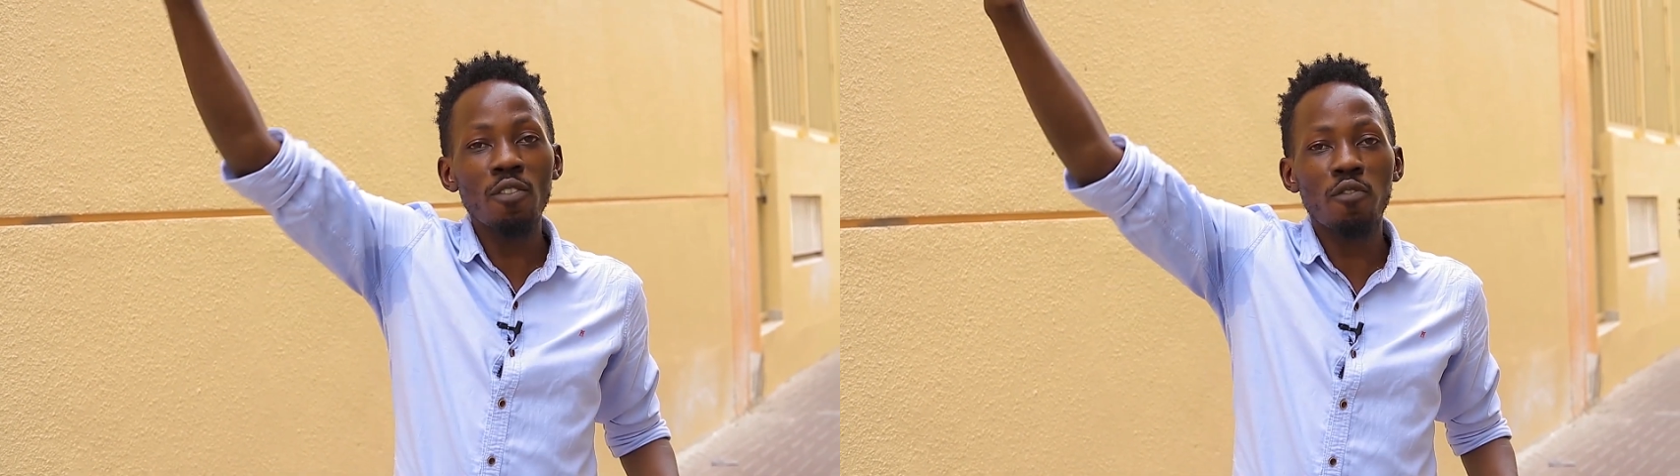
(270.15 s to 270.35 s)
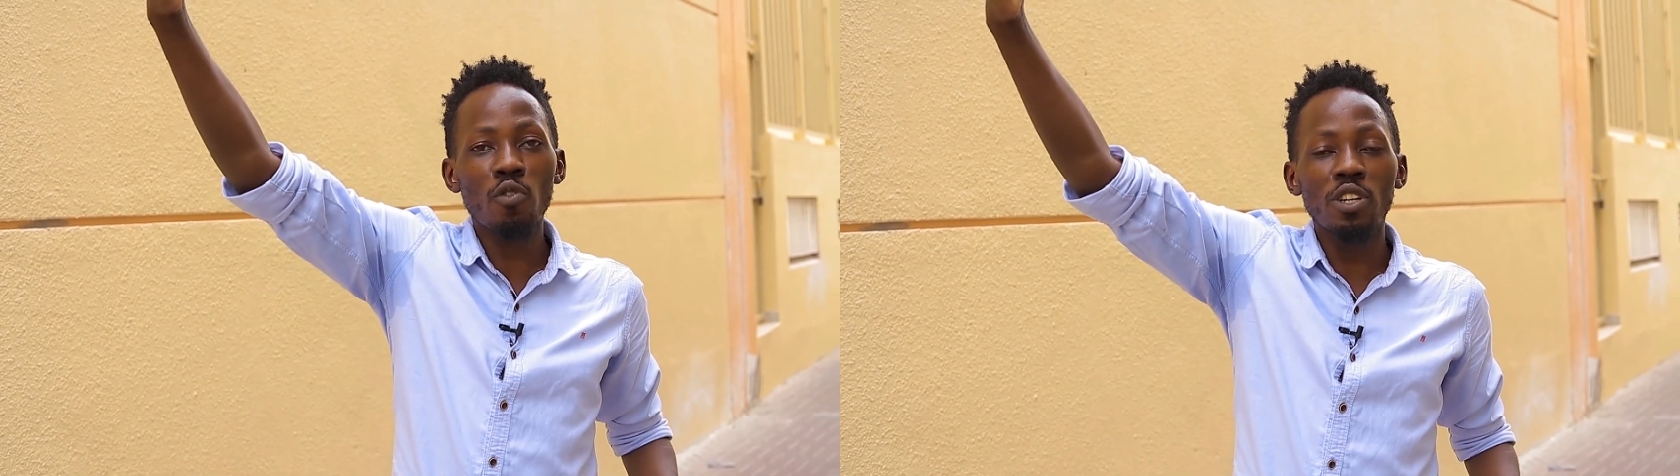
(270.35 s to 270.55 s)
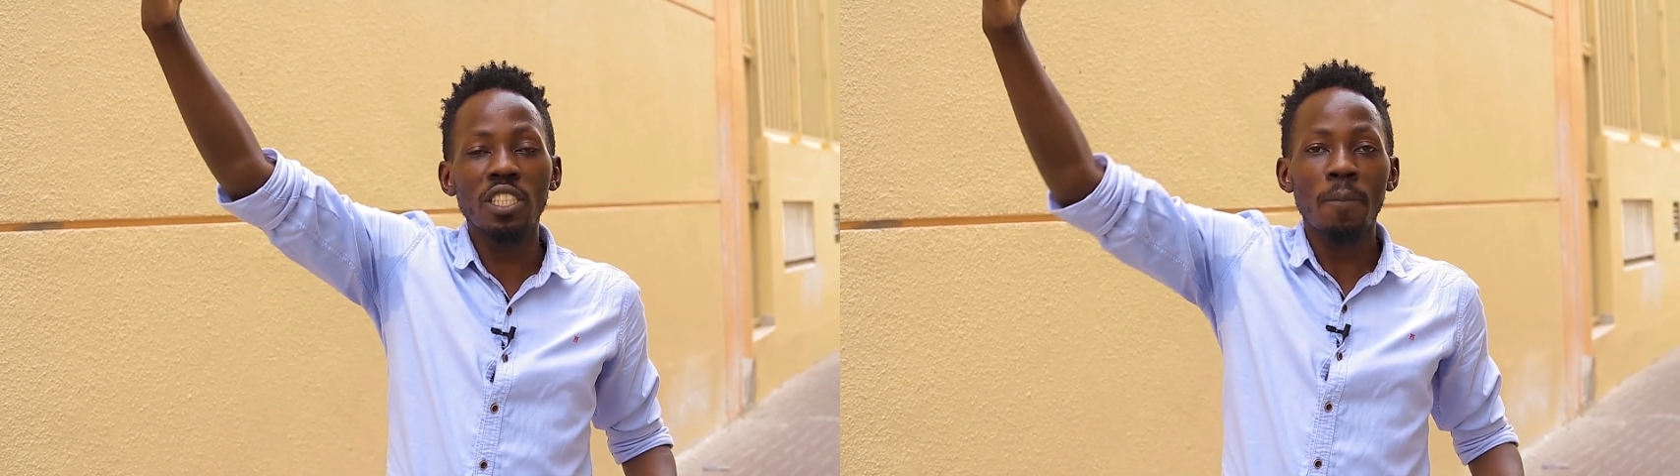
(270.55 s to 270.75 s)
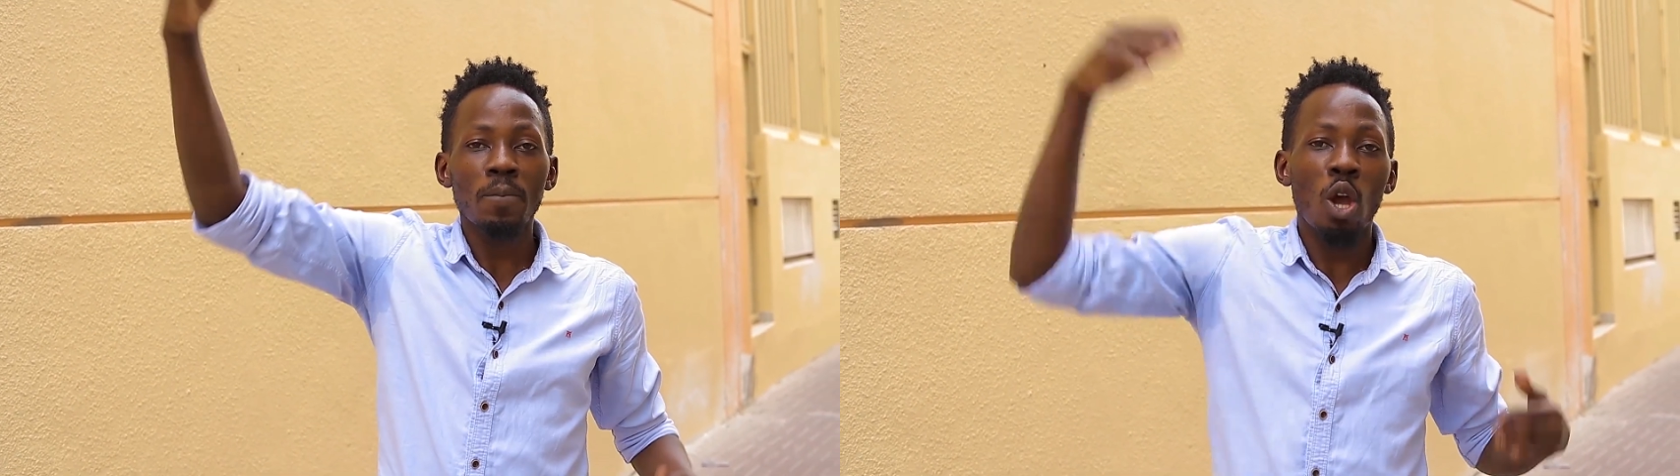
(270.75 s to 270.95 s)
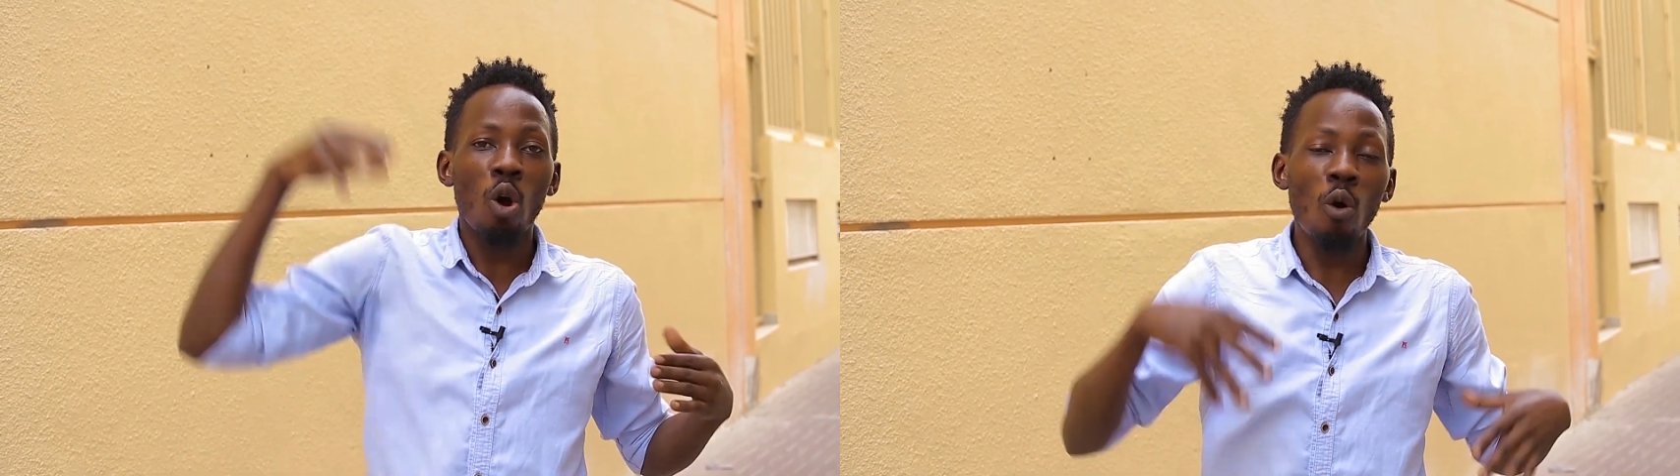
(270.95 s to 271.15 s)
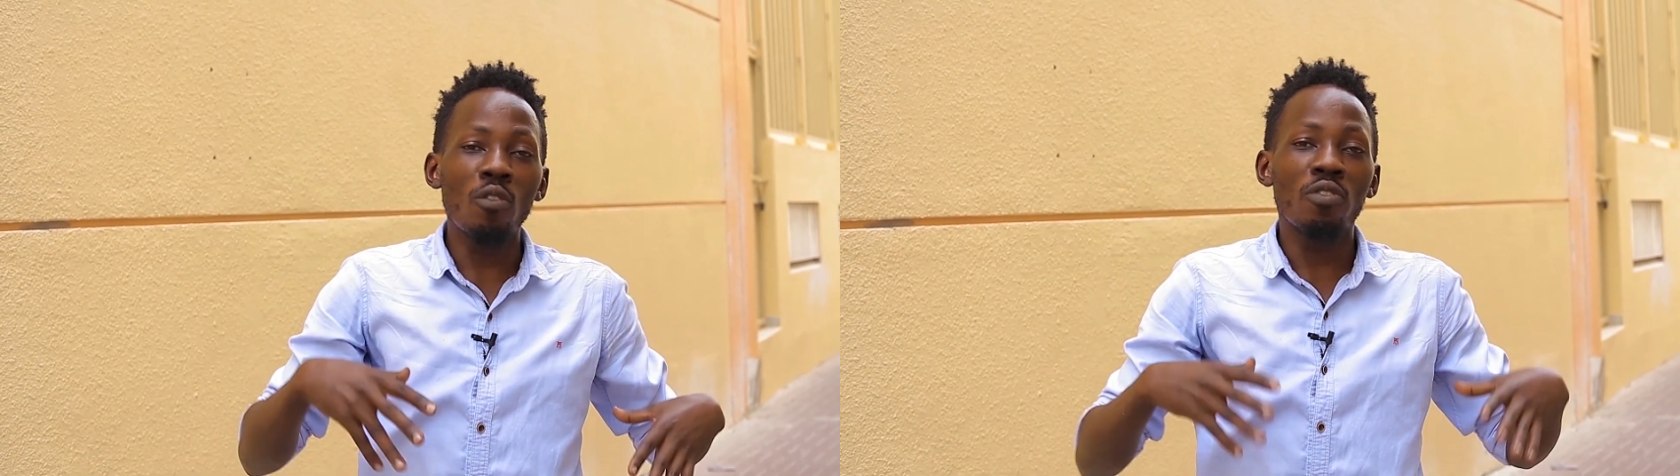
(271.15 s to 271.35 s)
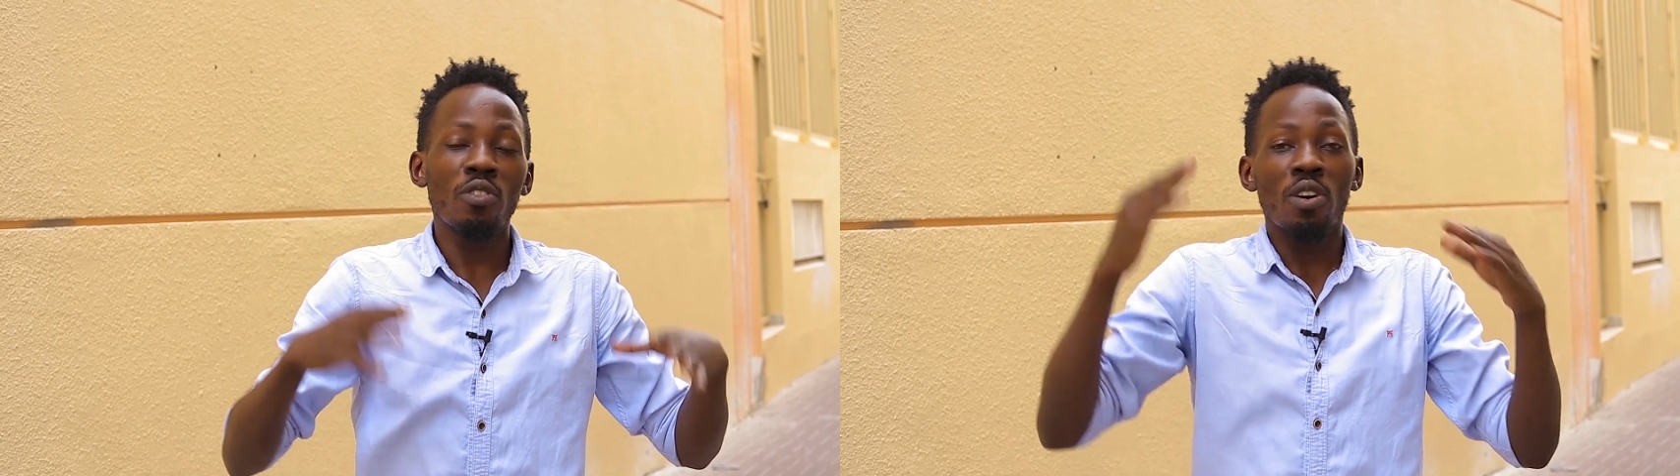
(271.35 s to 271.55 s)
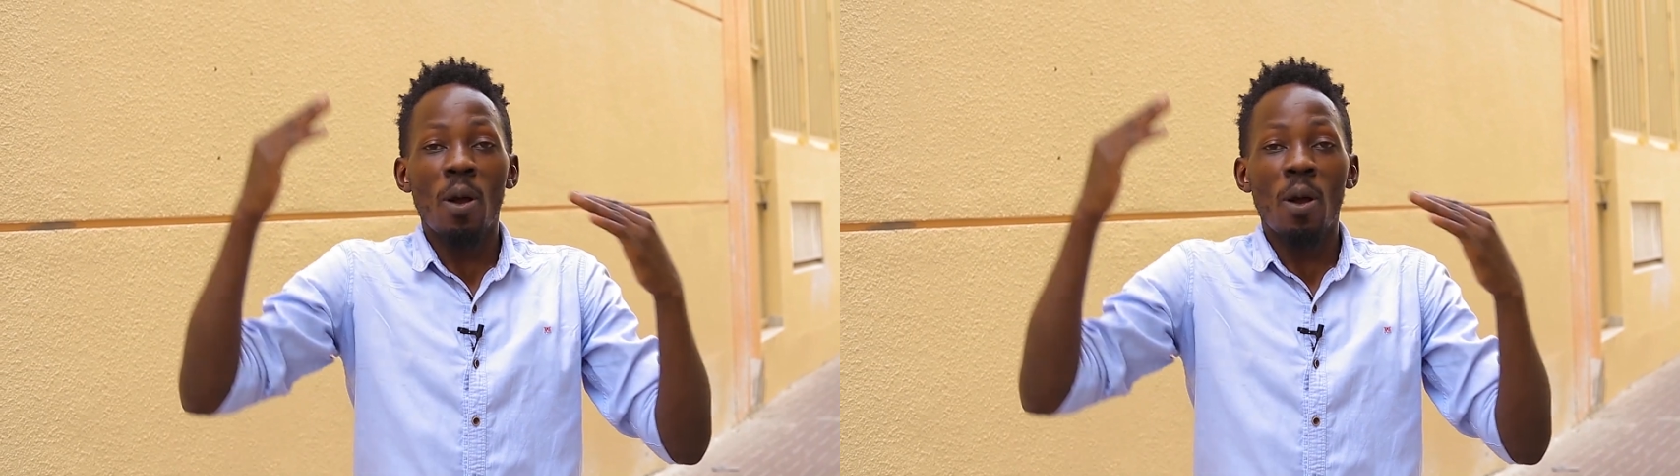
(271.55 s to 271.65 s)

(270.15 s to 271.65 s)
in front of